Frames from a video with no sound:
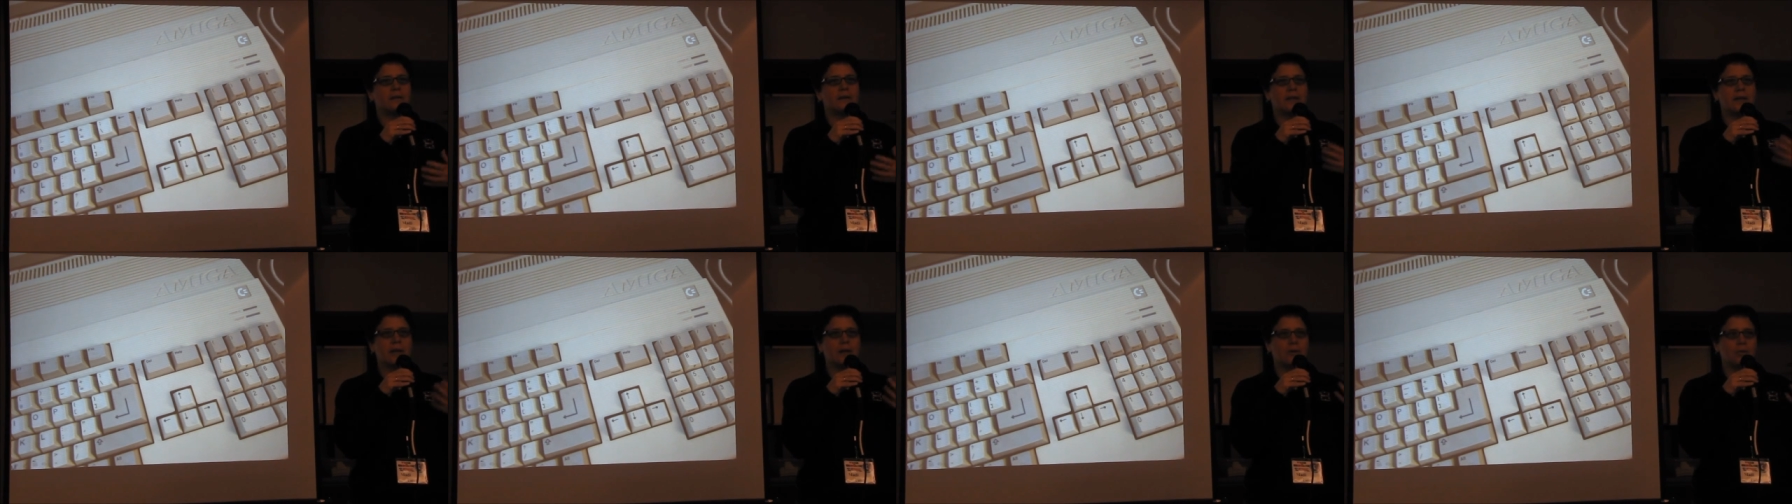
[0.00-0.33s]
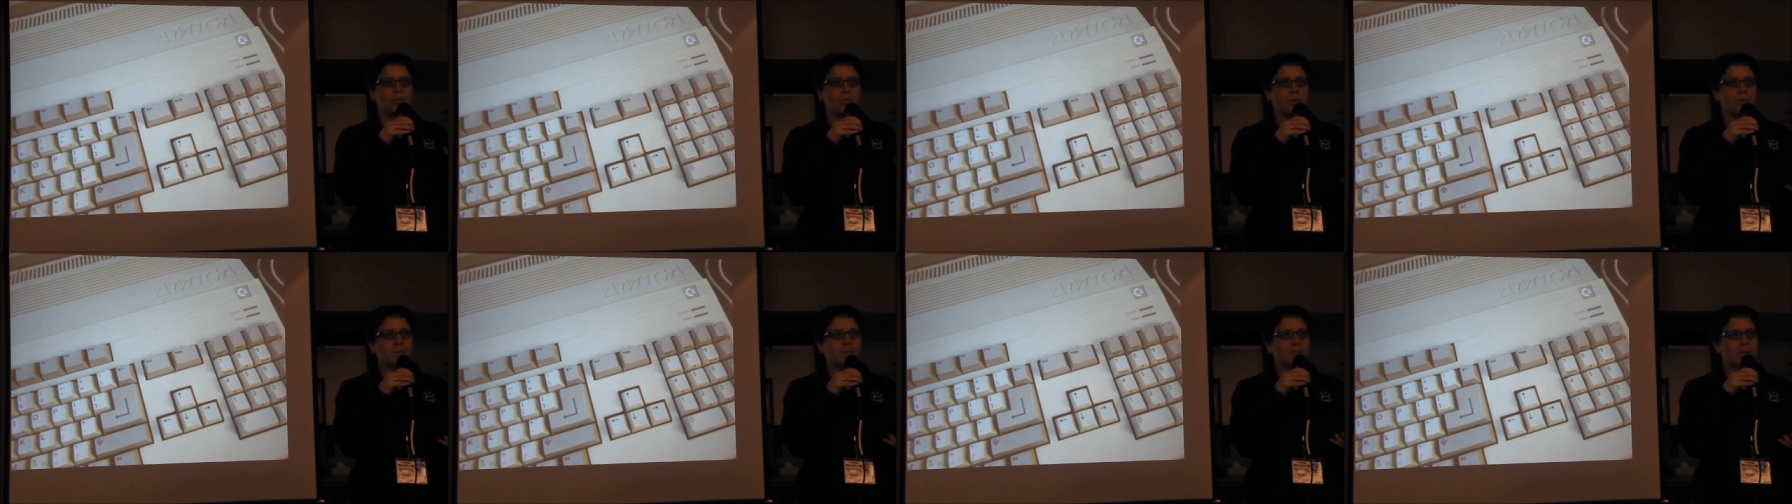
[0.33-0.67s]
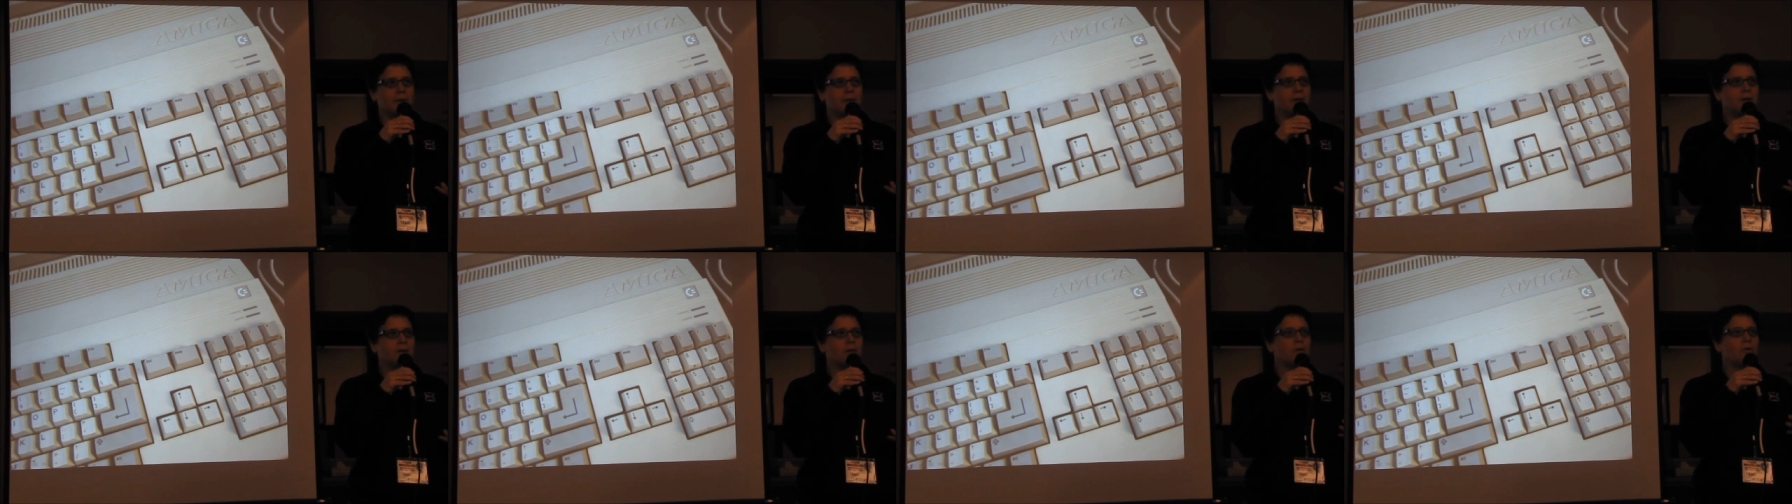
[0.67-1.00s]
the
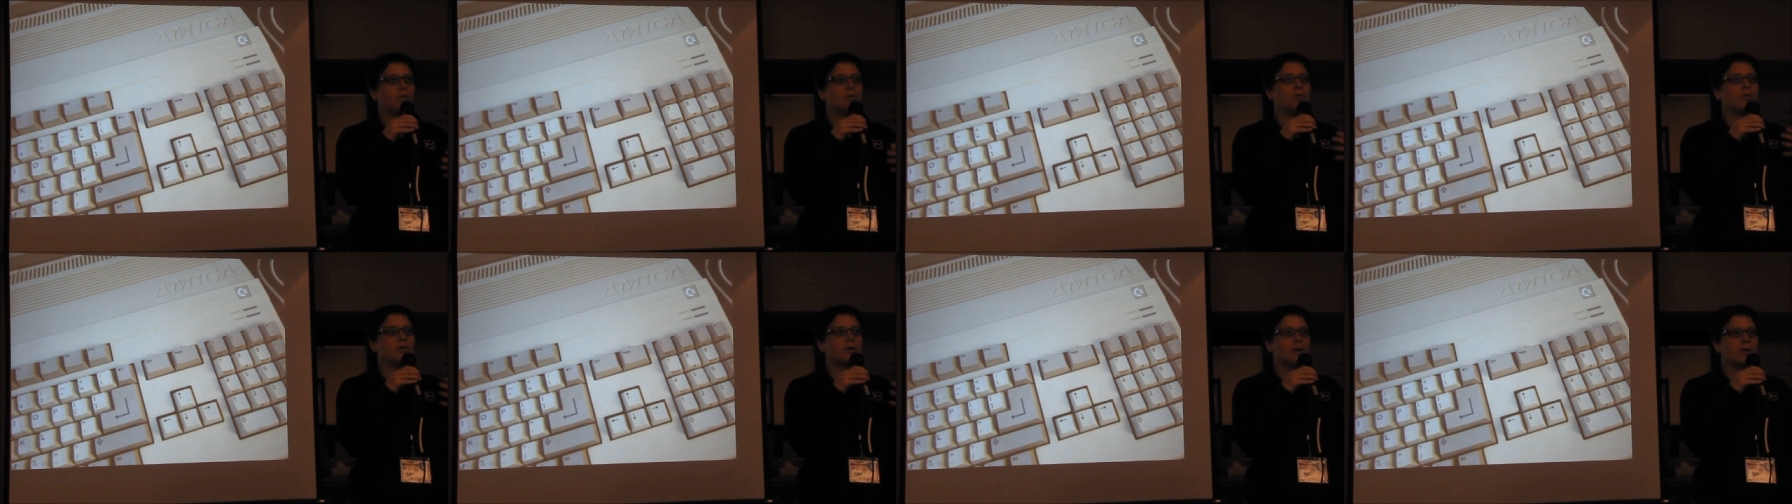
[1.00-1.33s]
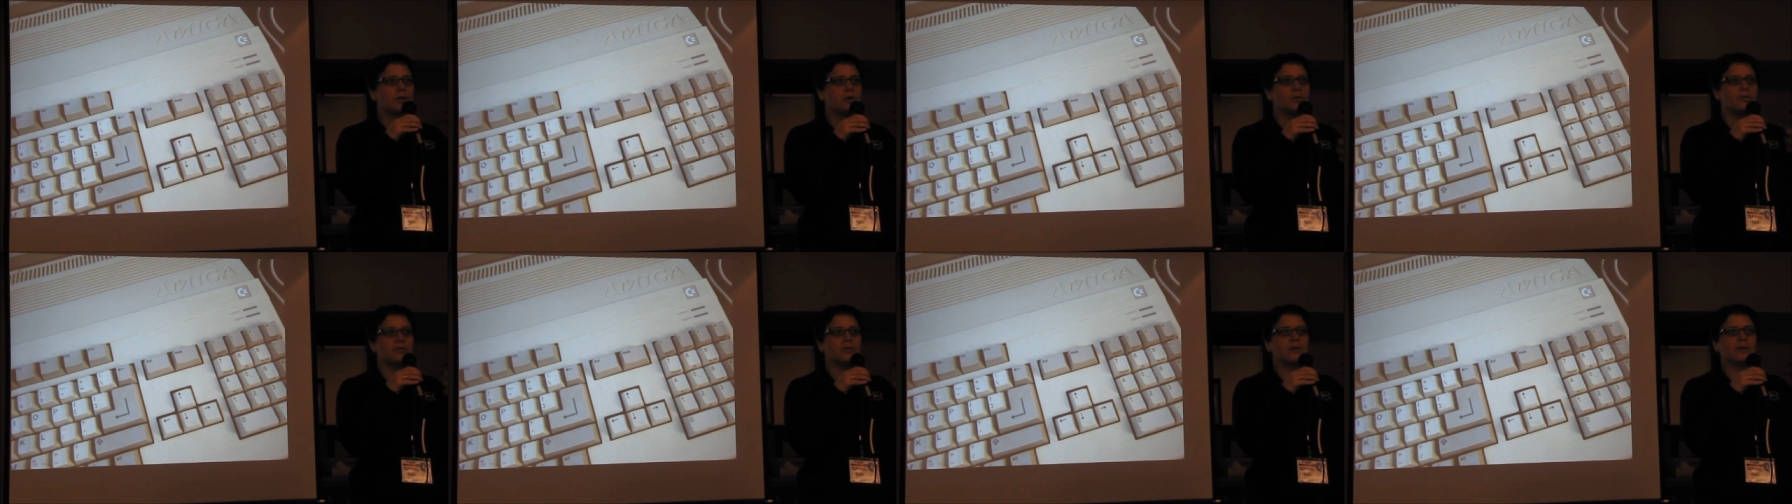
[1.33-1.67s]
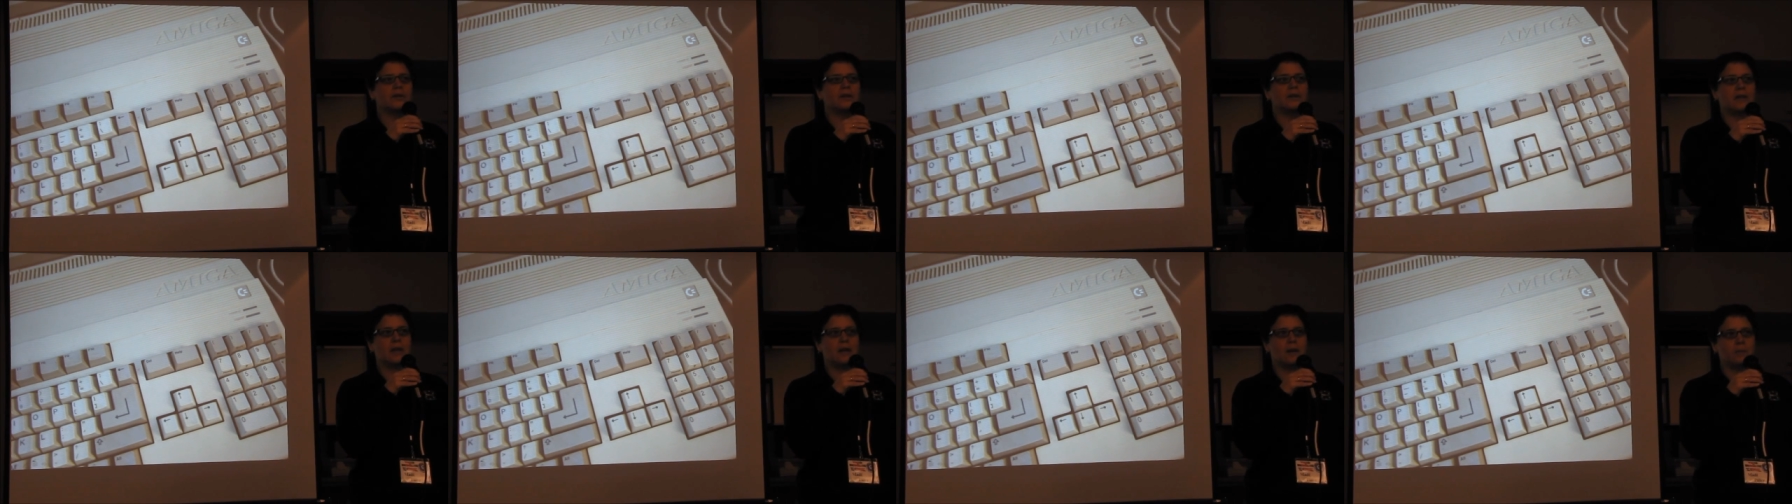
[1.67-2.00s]
equipment or
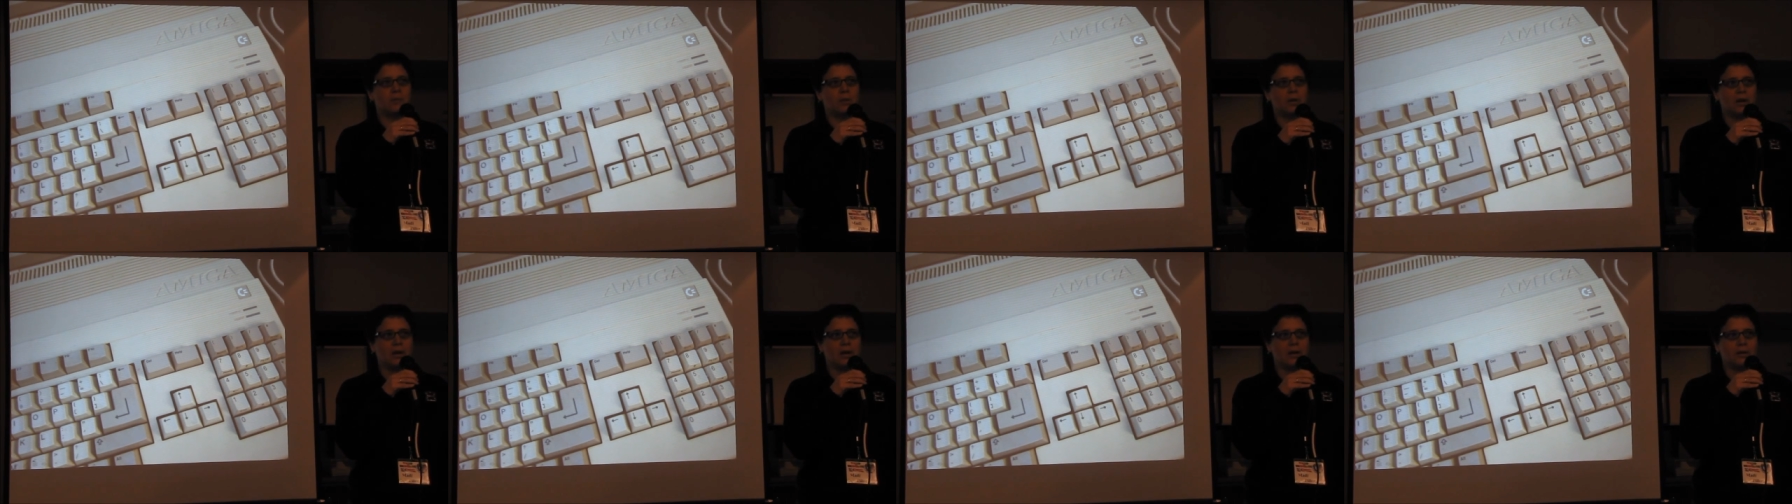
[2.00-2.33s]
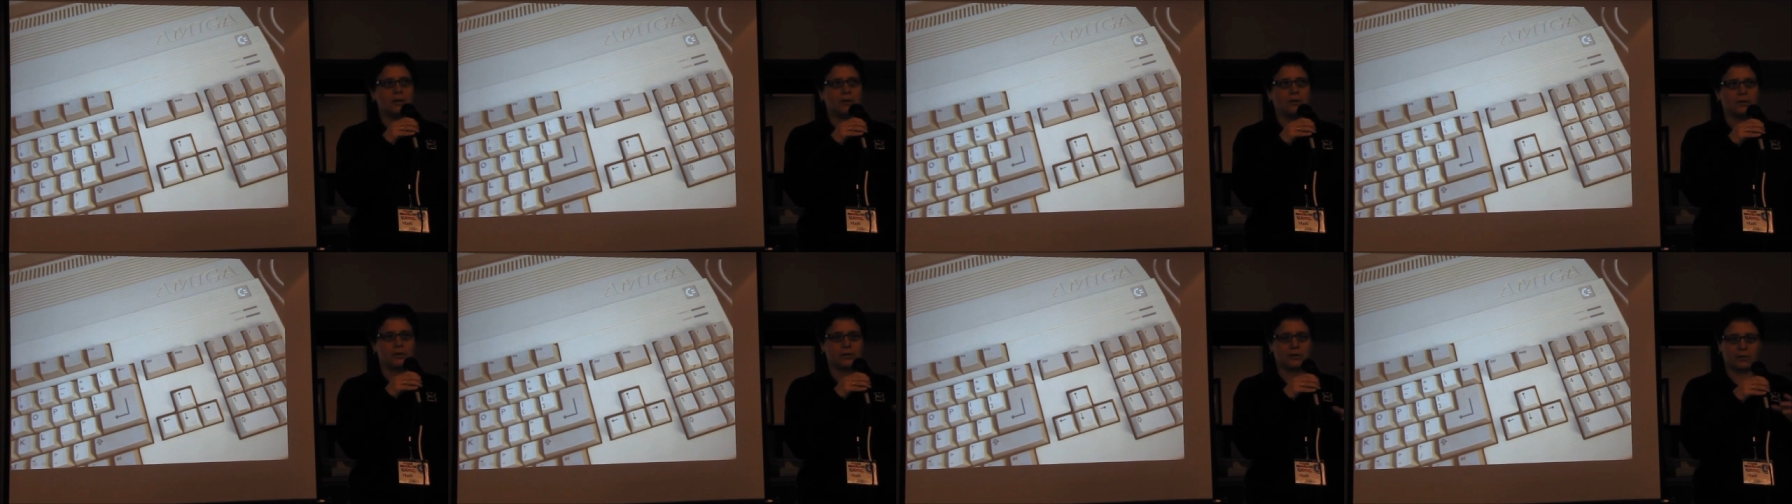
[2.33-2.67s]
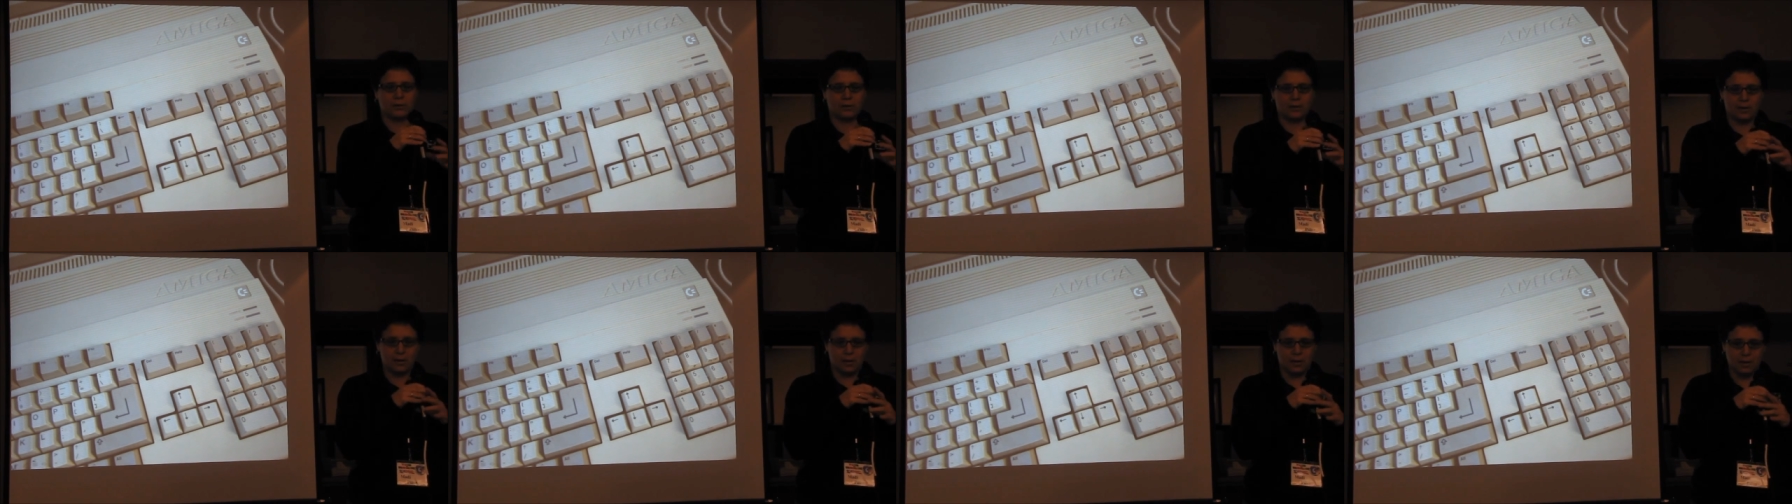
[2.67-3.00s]
using the emulators.